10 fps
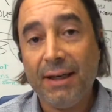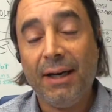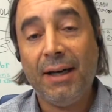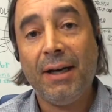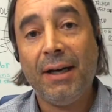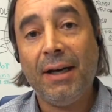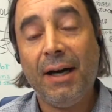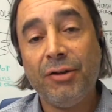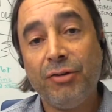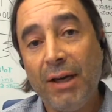Uh,
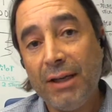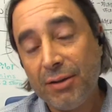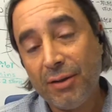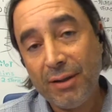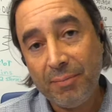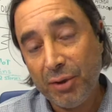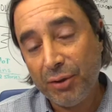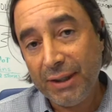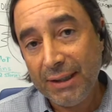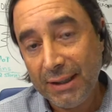Andrea started
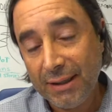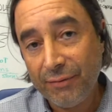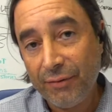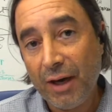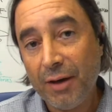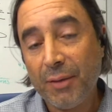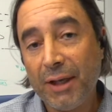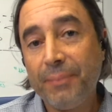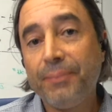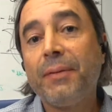building the environment,